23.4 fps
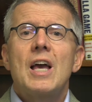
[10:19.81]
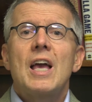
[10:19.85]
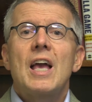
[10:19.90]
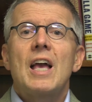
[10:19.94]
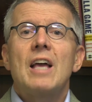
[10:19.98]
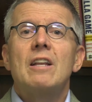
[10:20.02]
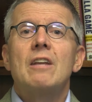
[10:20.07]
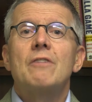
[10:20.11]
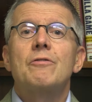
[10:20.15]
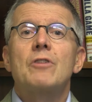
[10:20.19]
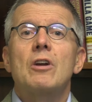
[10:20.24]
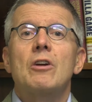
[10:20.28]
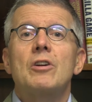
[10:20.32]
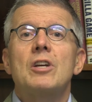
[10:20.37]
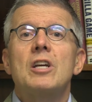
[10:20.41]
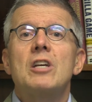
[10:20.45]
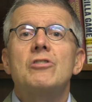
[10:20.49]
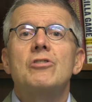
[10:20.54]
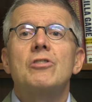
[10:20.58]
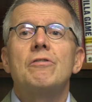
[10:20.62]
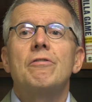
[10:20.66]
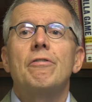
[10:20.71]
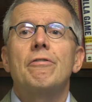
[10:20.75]
and if there
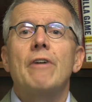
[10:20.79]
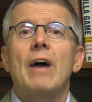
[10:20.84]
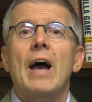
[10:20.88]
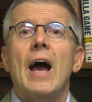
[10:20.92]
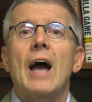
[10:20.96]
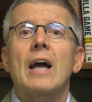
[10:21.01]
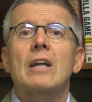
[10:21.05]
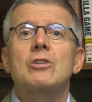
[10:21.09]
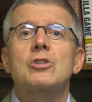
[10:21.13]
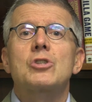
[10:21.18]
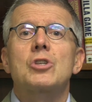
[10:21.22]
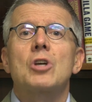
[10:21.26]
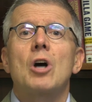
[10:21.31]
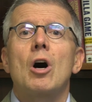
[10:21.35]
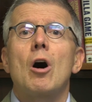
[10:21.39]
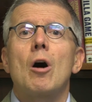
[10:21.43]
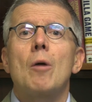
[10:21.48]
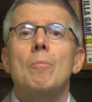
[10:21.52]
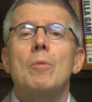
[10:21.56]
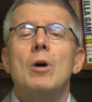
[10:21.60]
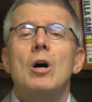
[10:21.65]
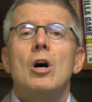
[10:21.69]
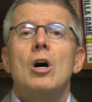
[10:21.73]
is in fact
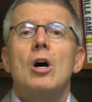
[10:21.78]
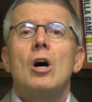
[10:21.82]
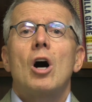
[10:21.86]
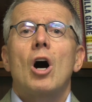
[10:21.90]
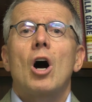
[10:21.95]
some